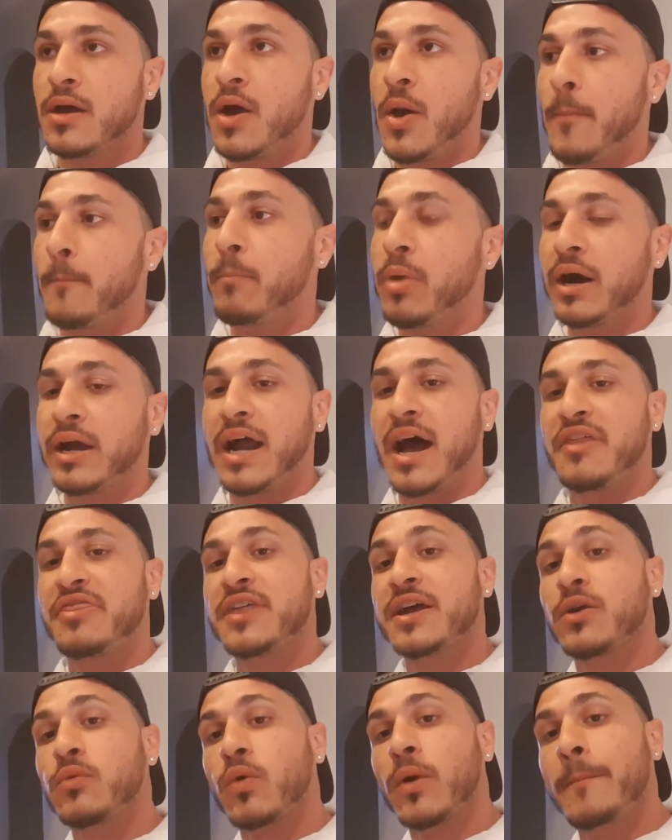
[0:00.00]
but I
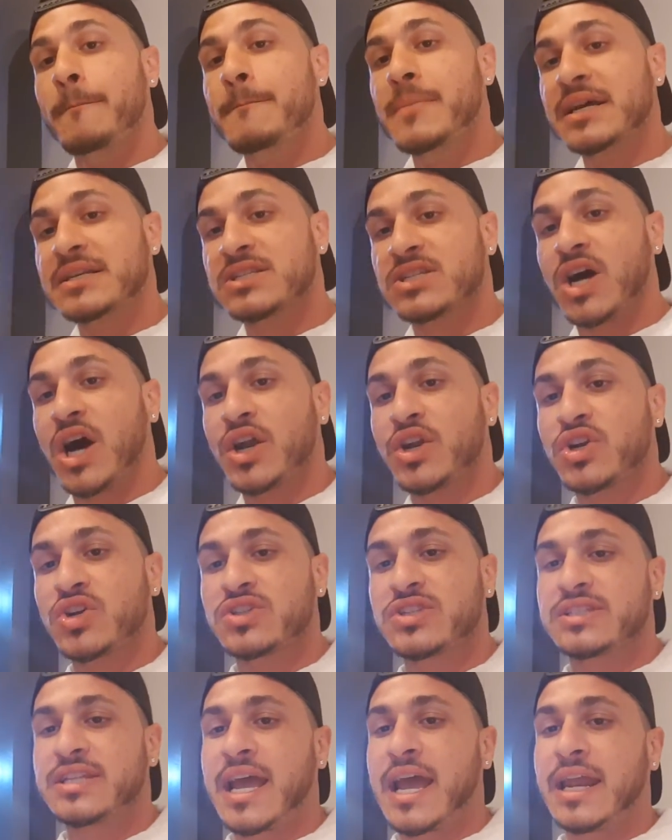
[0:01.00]
think we're
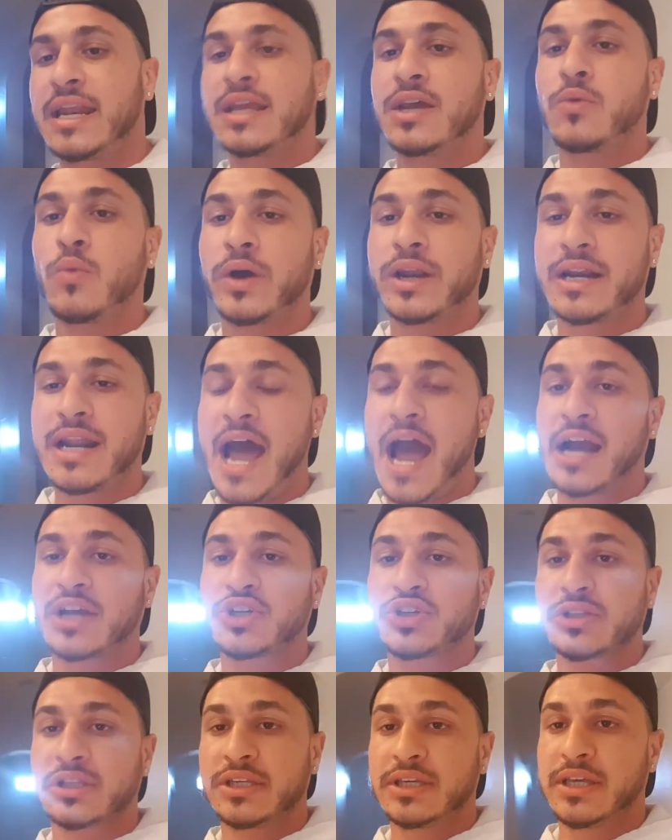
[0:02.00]
misunderstanding what it
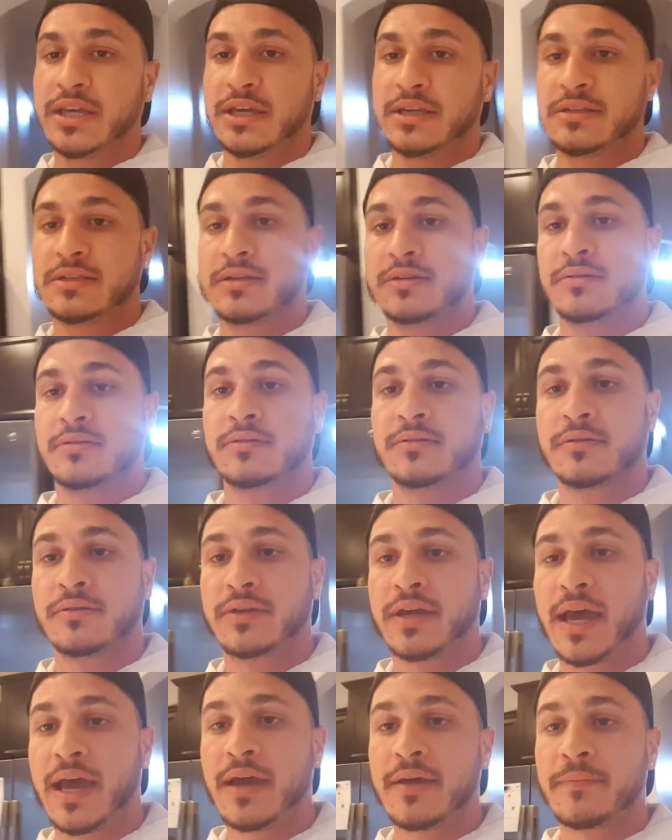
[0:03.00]
actually is,
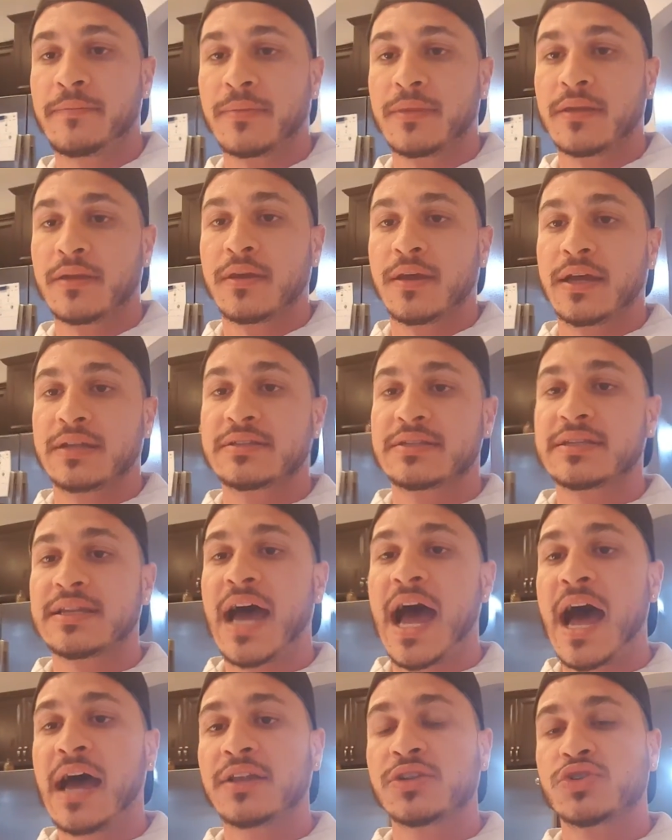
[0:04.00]
okay? It's
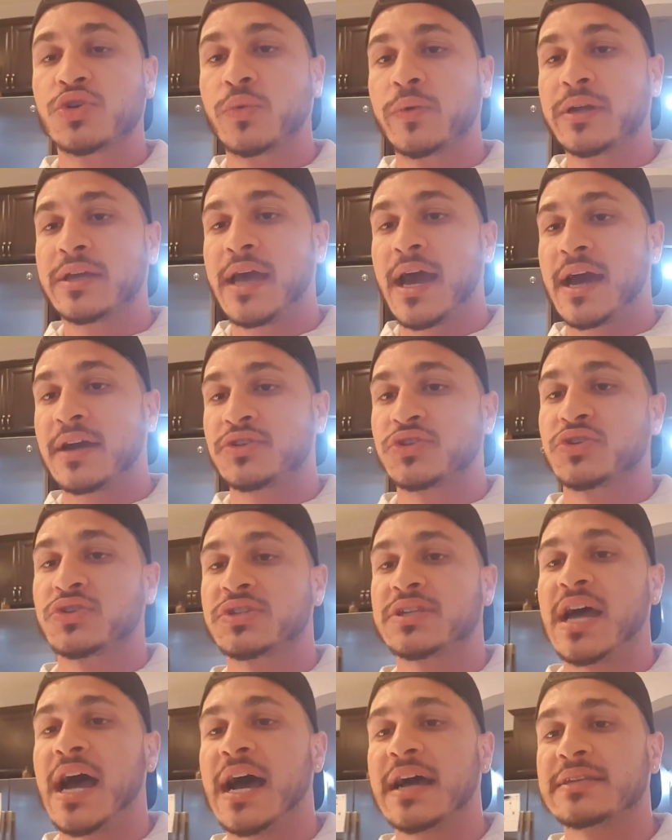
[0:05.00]
not doing
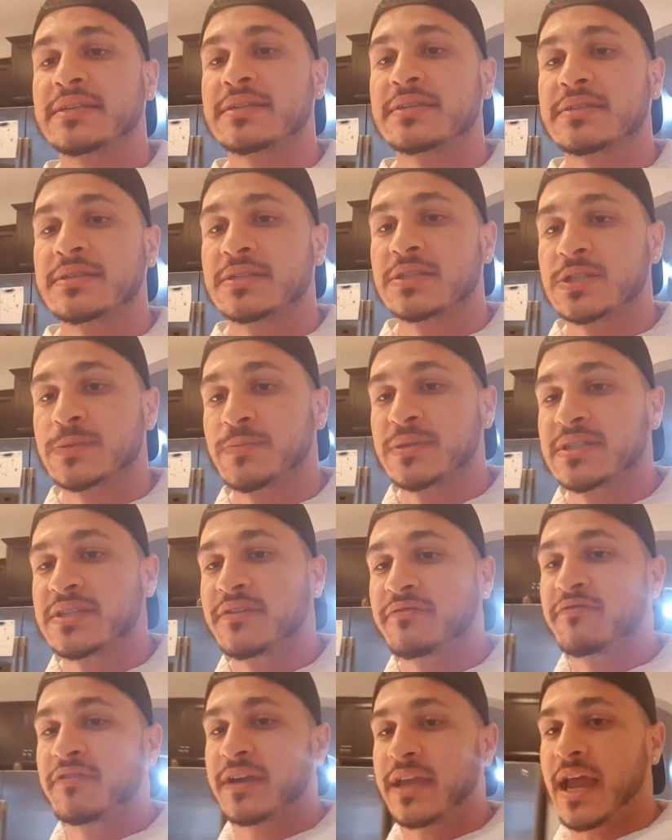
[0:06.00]
exercises in
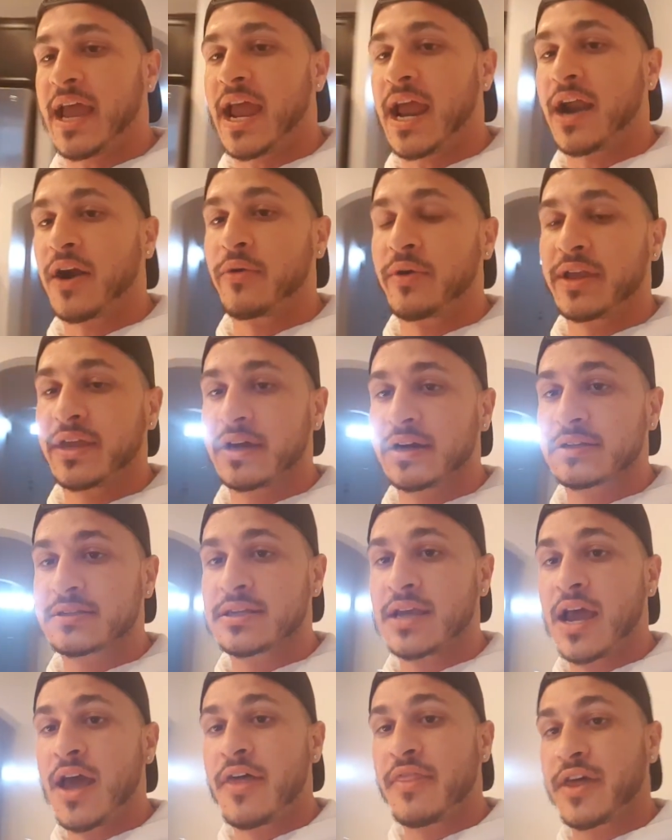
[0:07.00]
specific areas
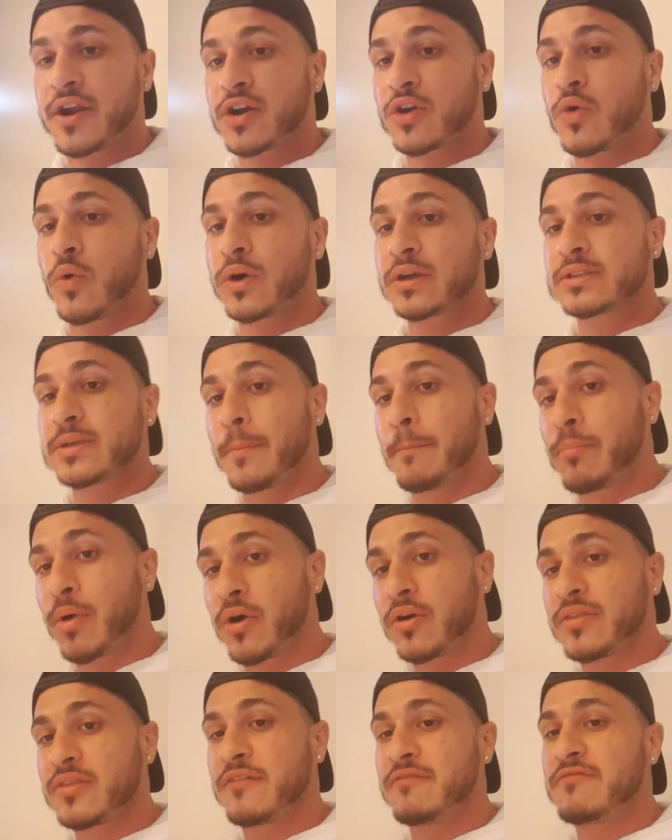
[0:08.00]
that are going to
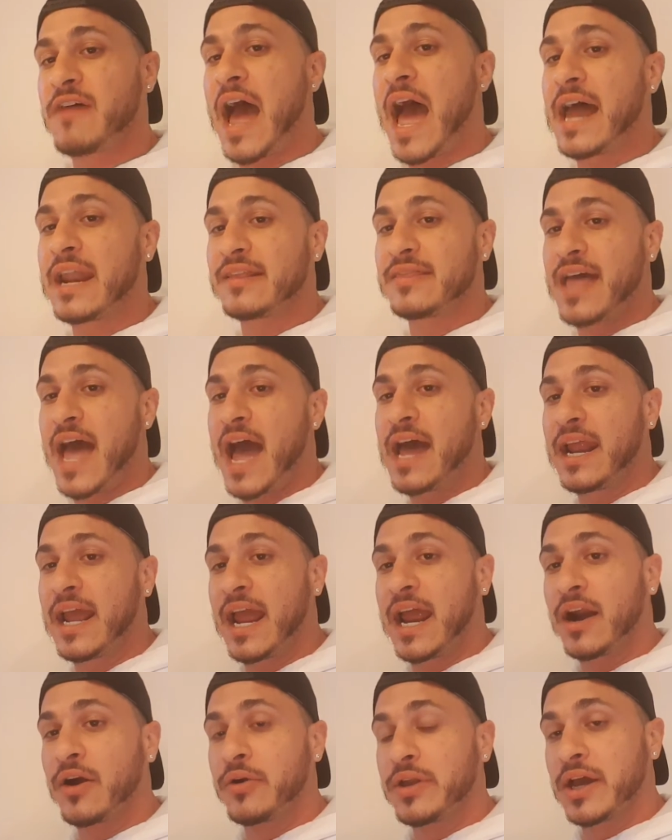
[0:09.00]
burn the fat in that
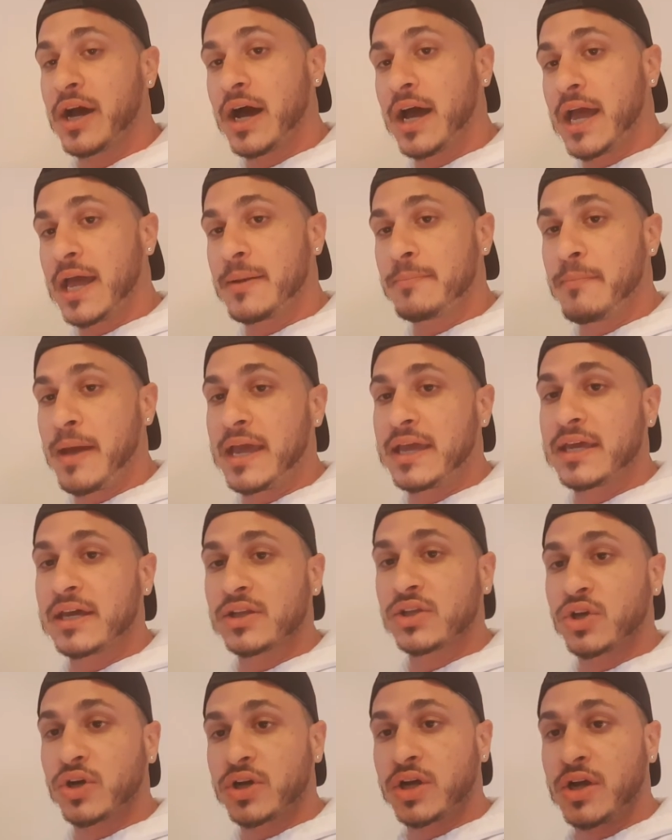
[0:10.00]
area and make it
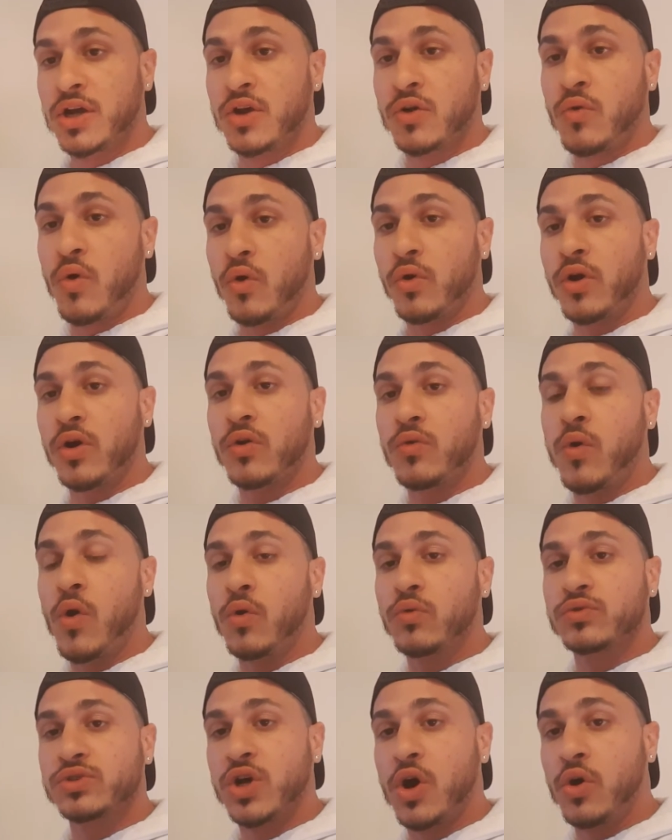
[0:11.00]
look quote
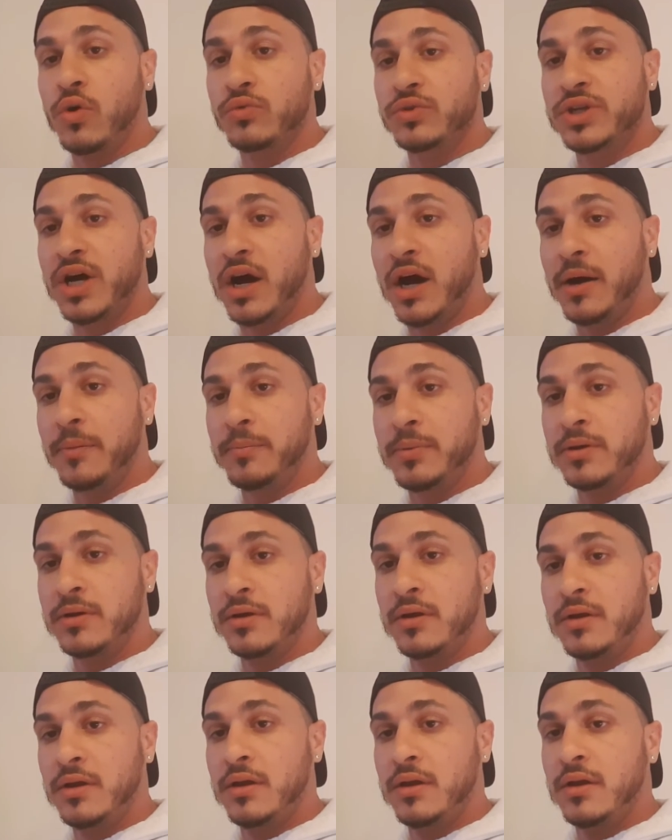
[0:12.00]
unquote toned up.
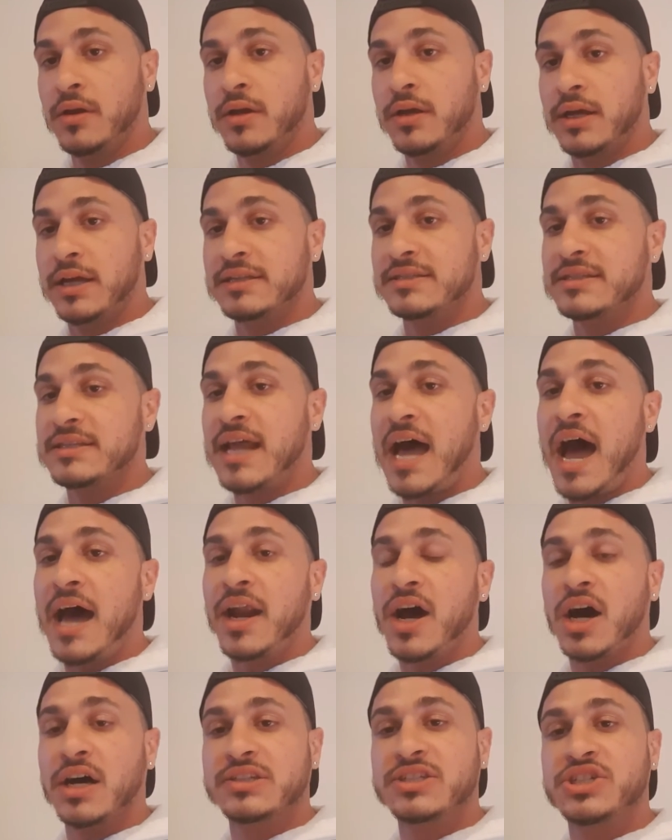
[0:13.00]
It's
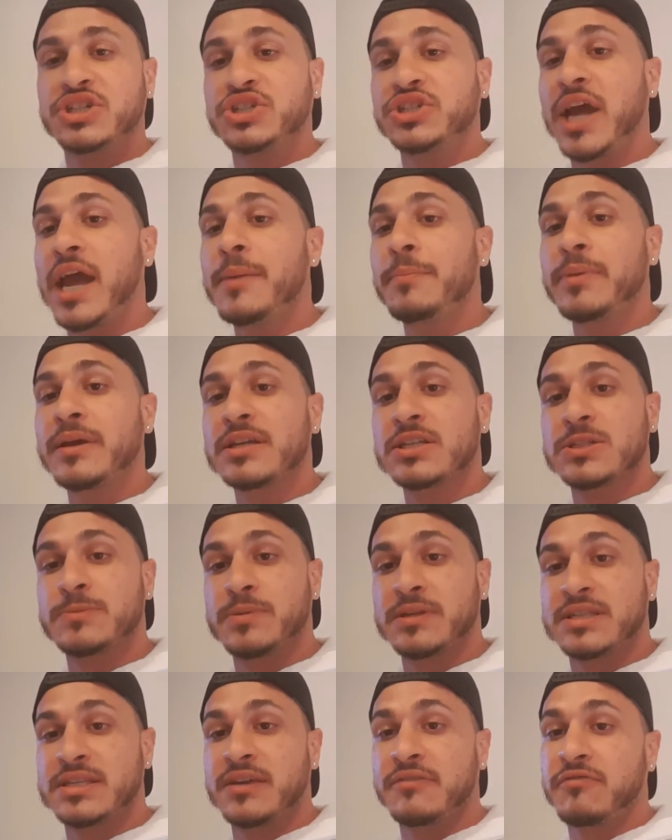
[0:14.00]
not us shaping
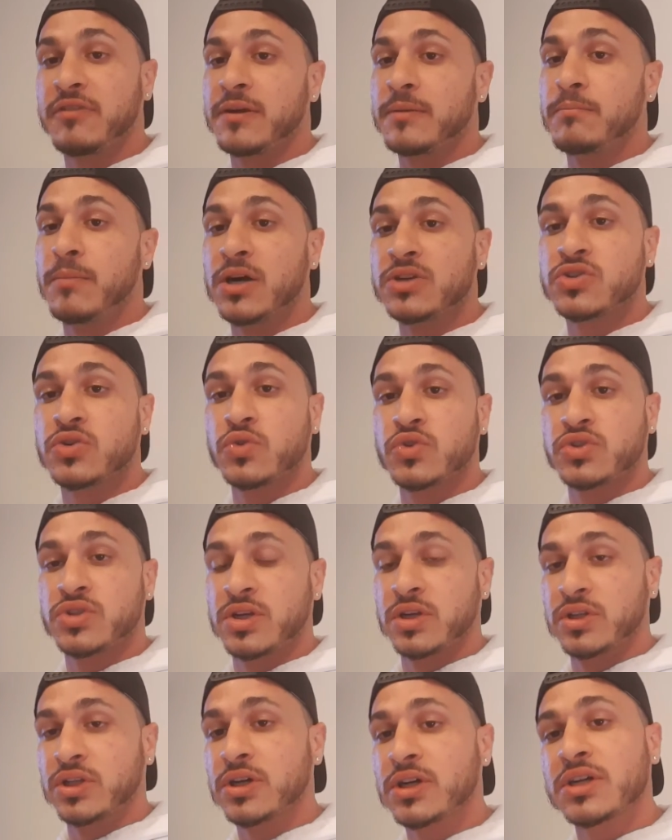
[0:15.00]
specific muscles to
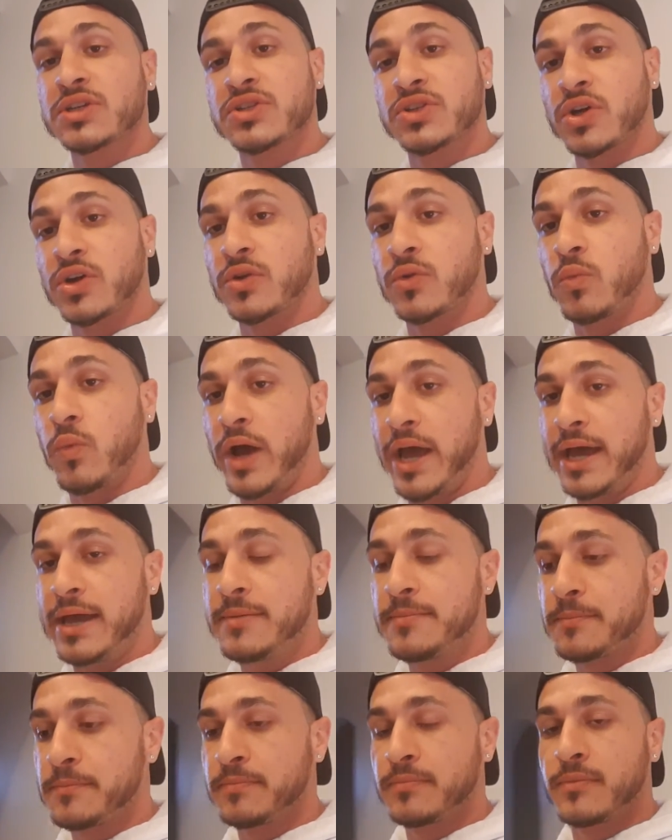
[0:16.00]
look a certain way.